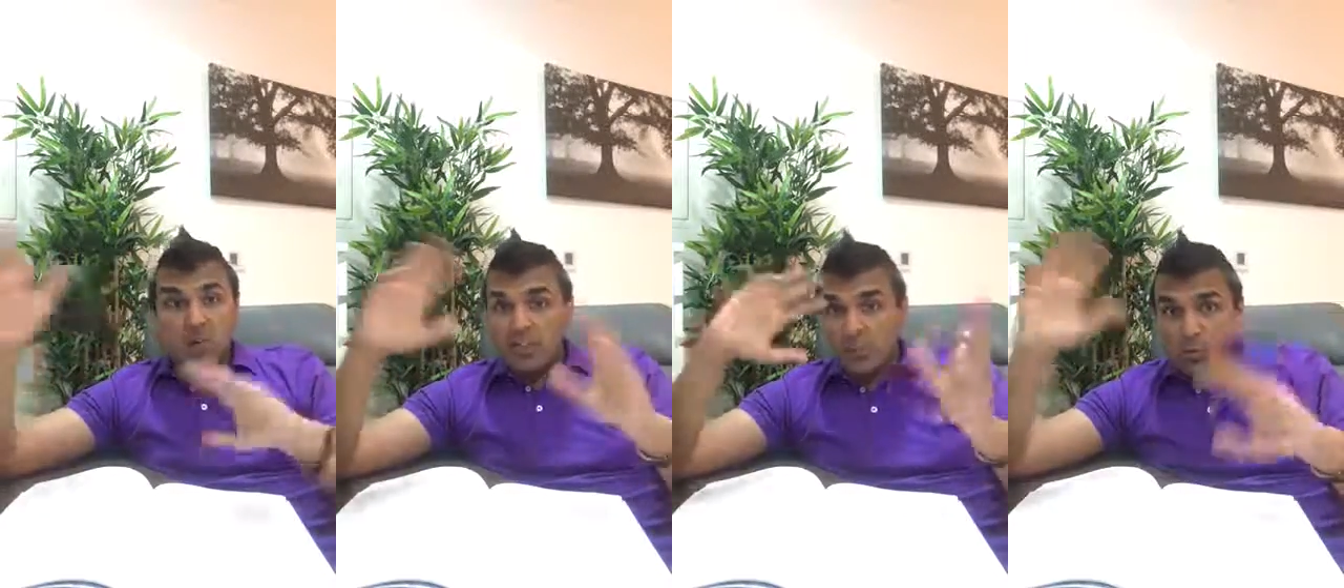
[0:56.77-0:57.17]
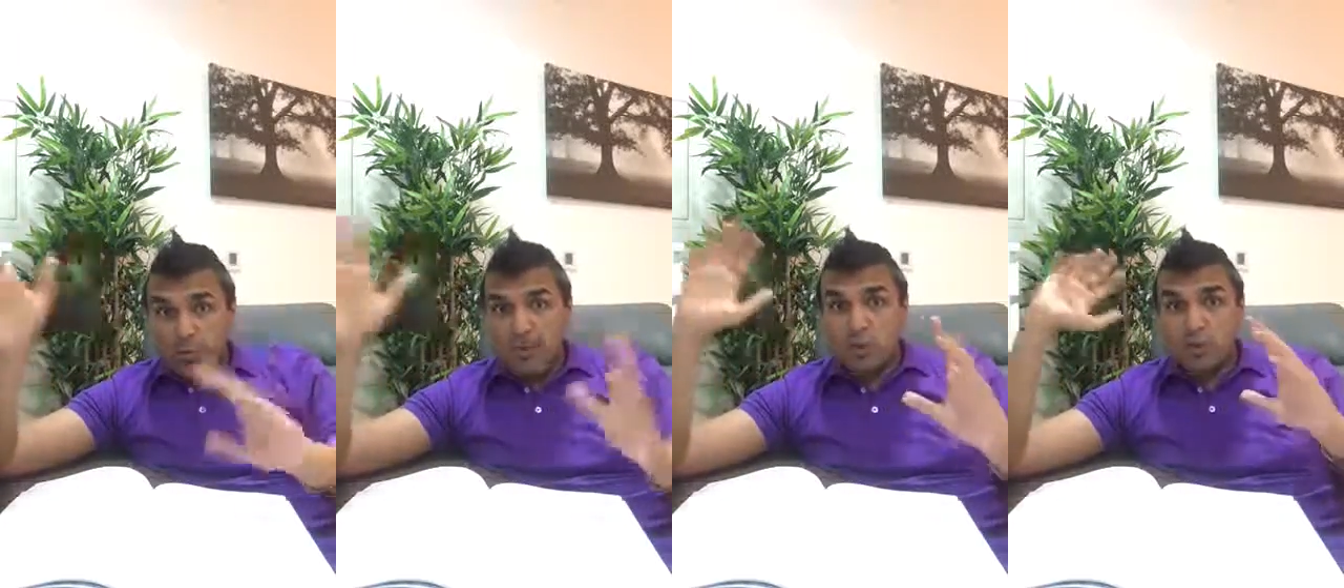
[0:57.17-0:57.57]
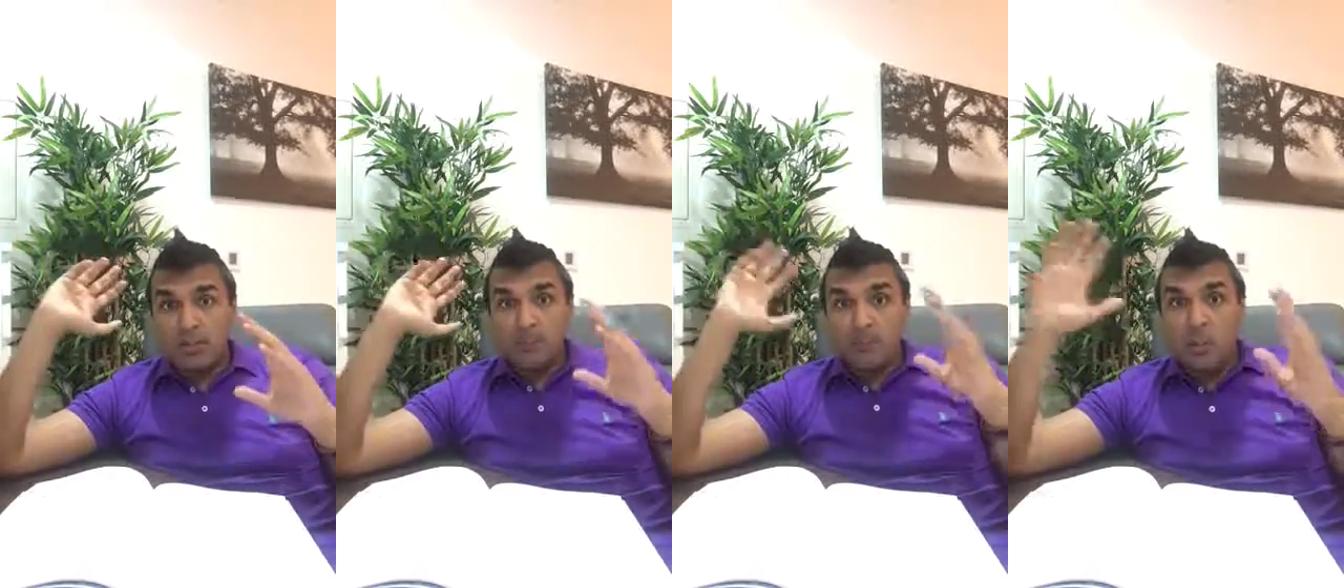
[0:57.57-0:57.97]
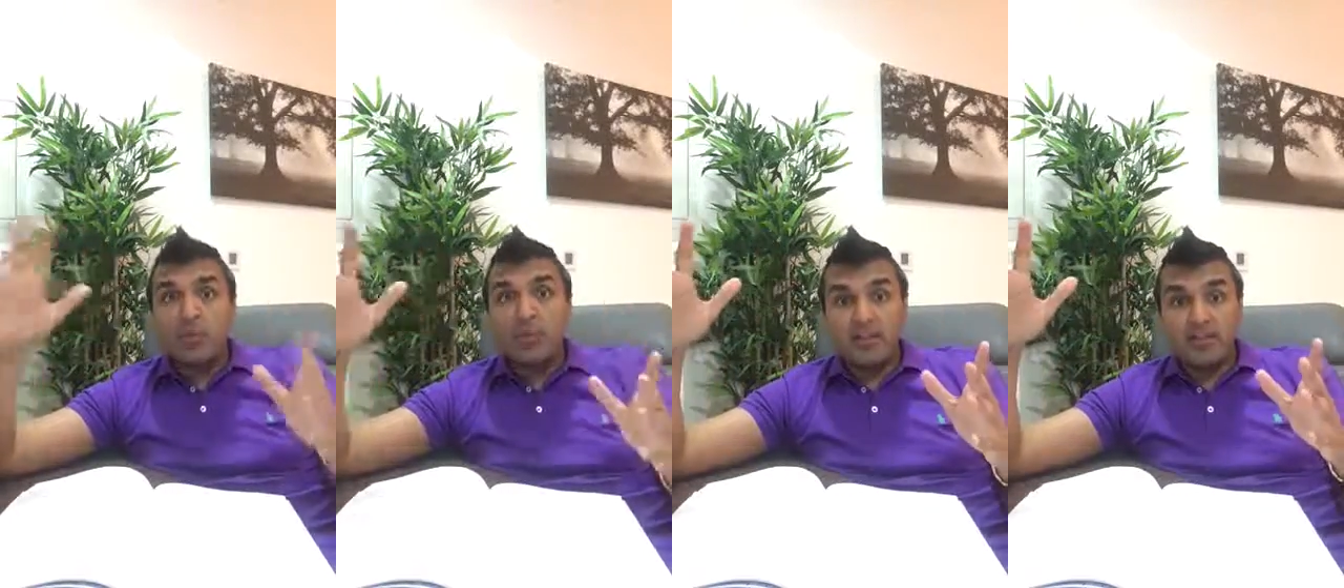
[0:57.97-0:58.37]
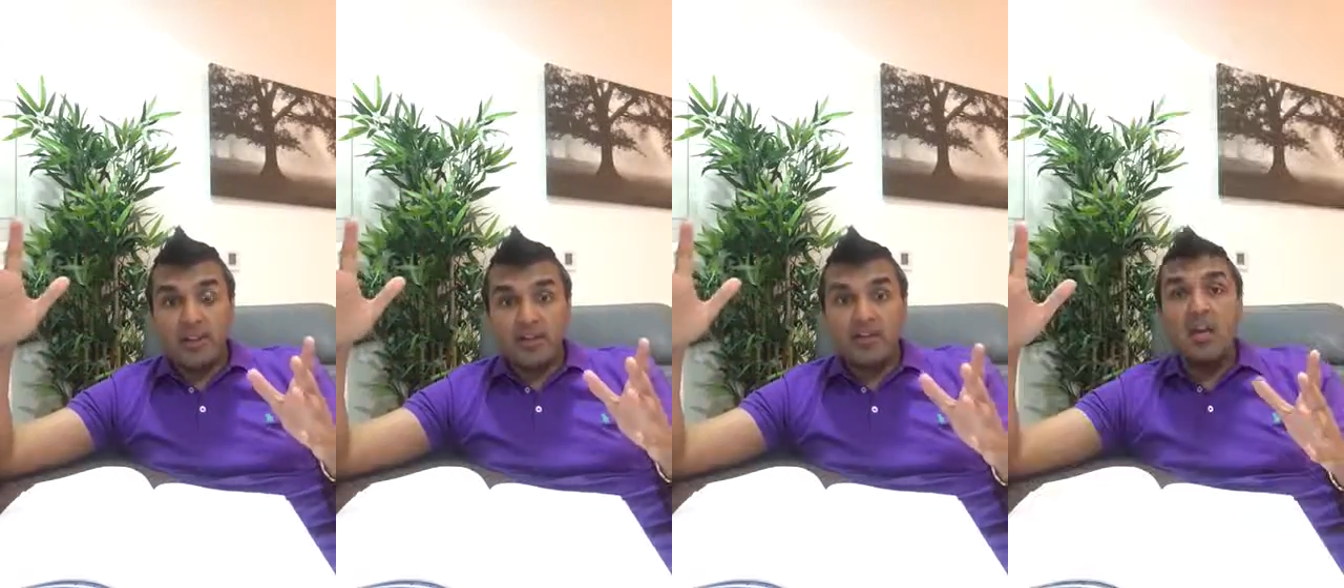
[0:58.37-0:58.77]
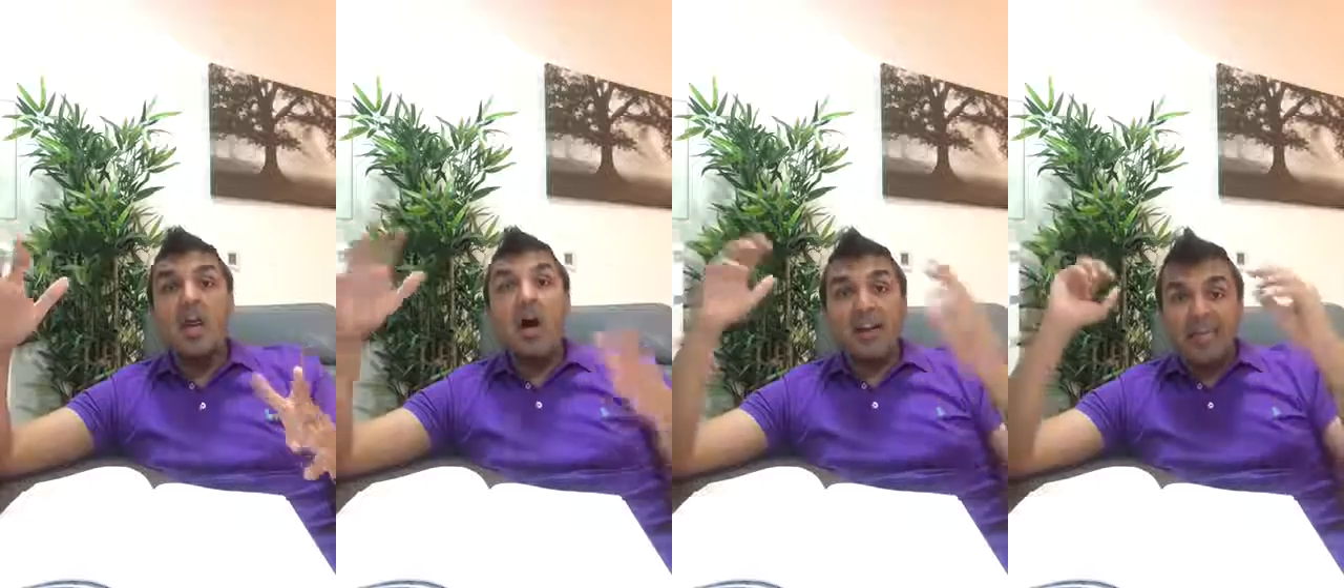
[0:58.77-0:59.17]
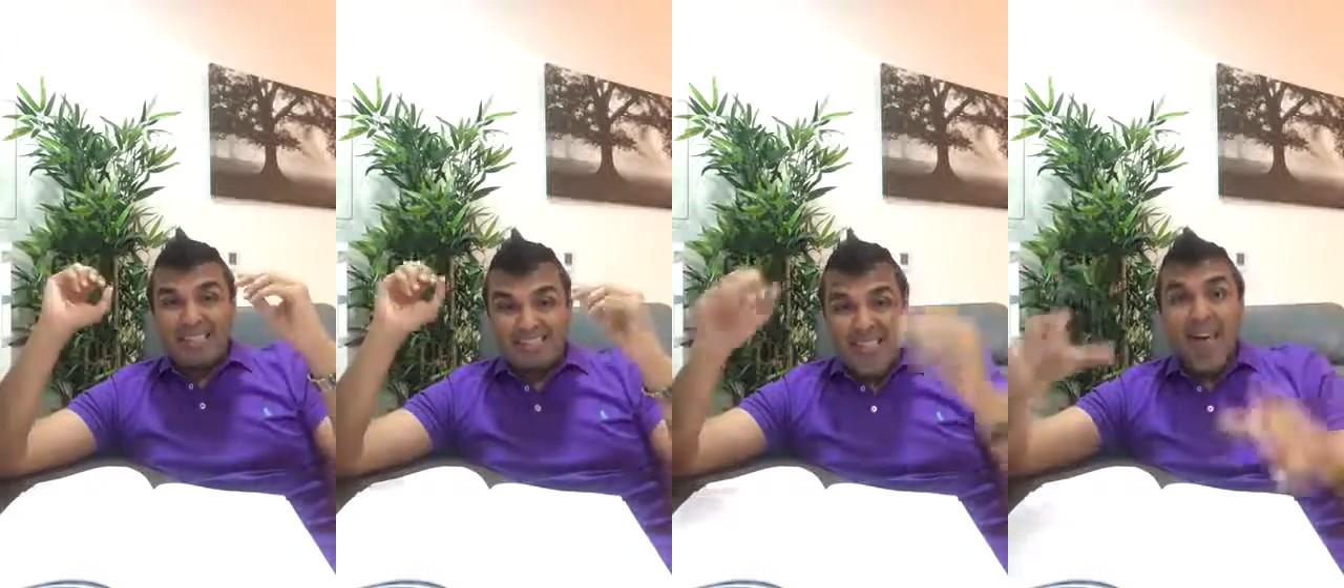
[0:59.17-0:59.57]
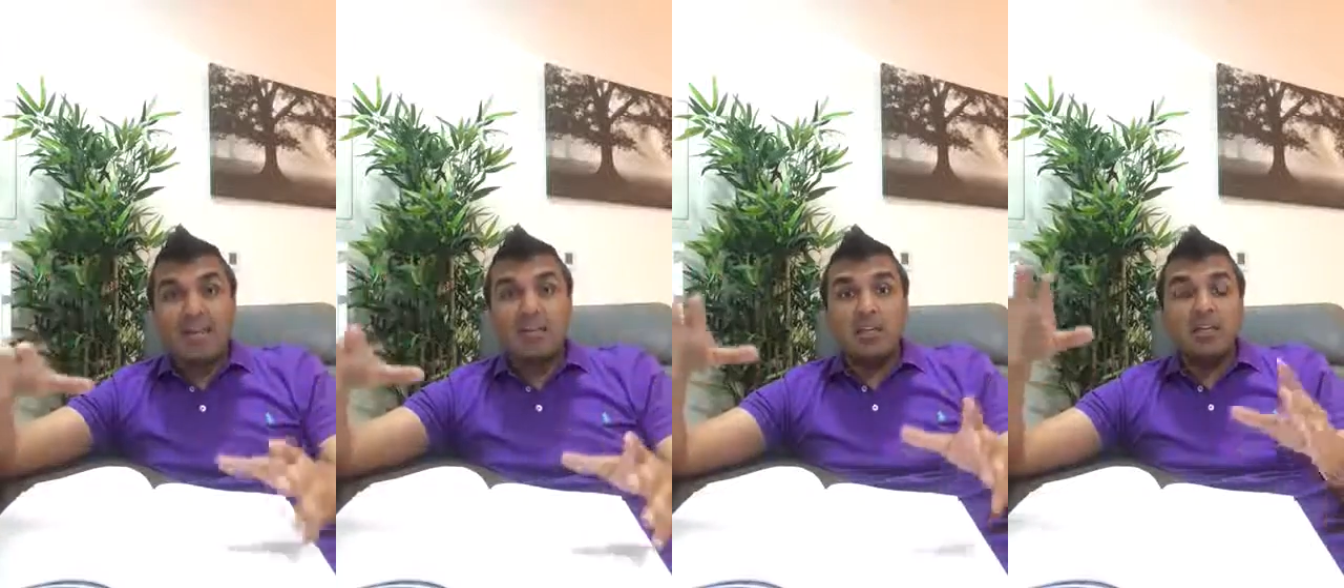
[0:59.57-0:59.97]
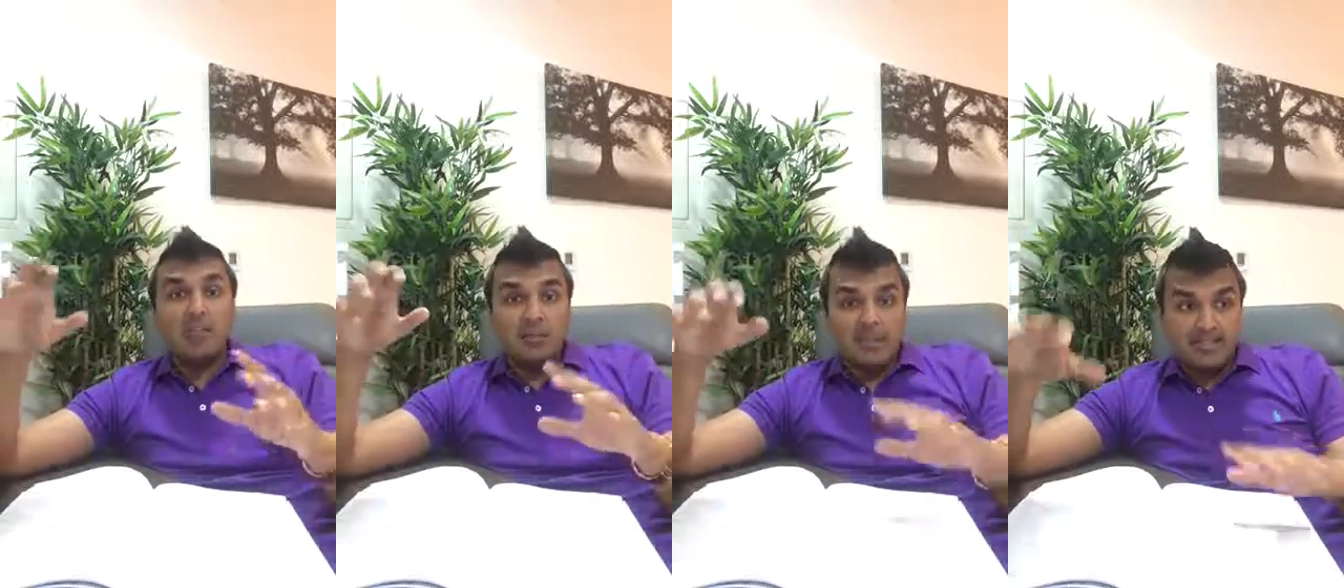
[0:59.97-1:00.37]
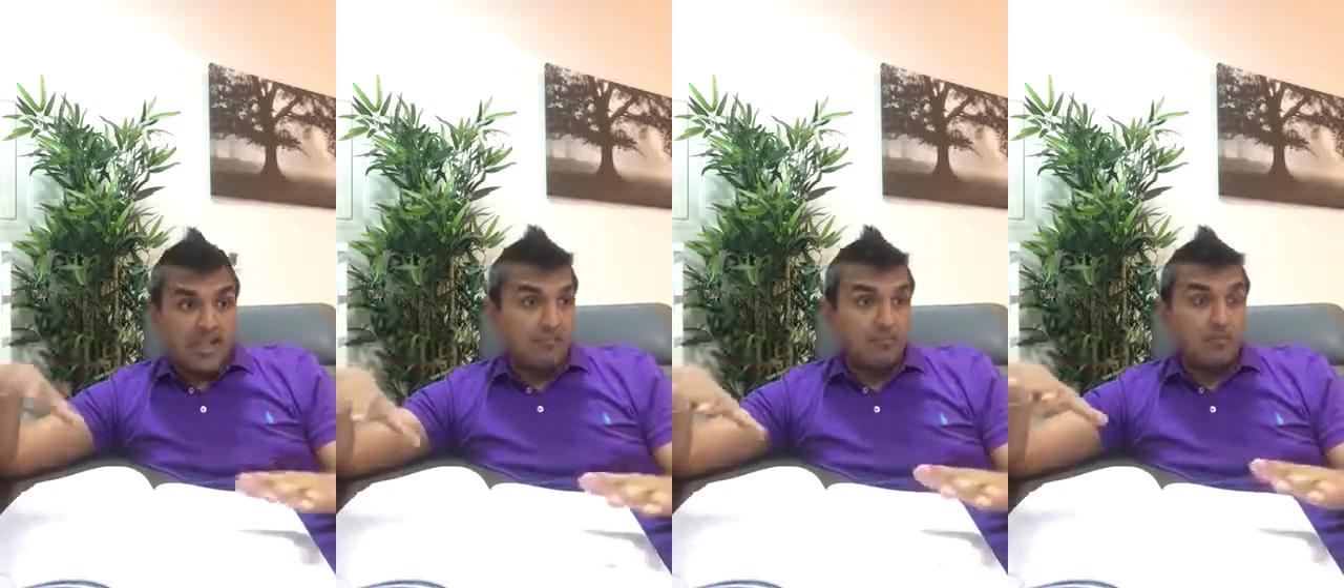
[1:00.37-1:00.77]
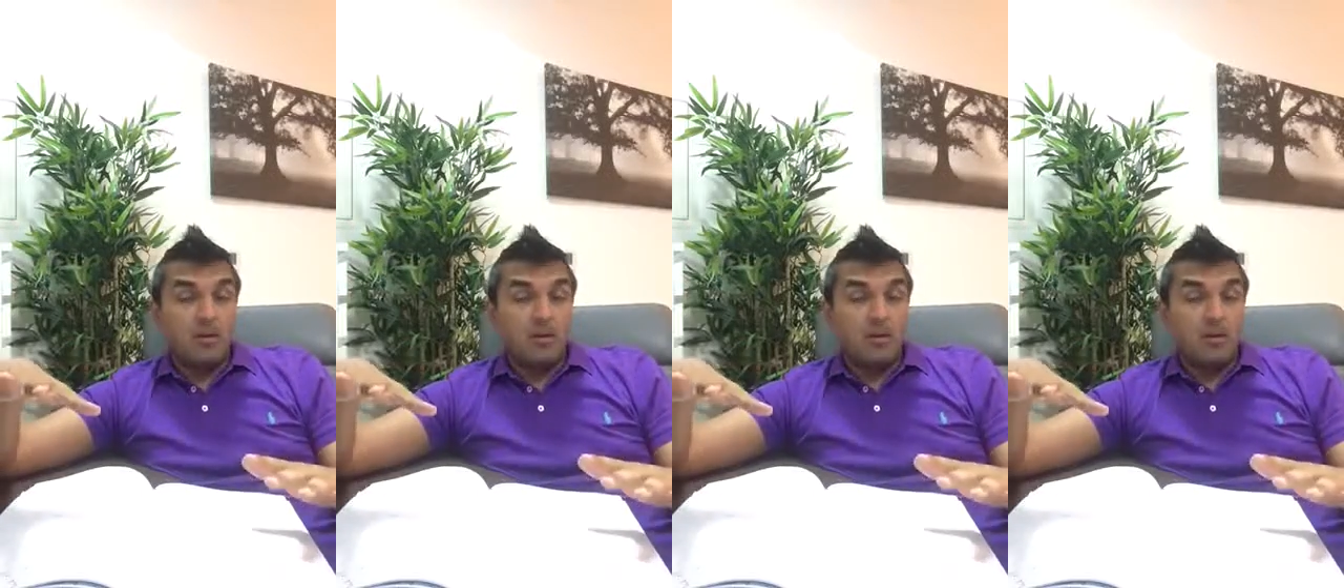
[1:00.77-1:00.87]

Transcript: So I just want to make sure that both these things are exactly the same.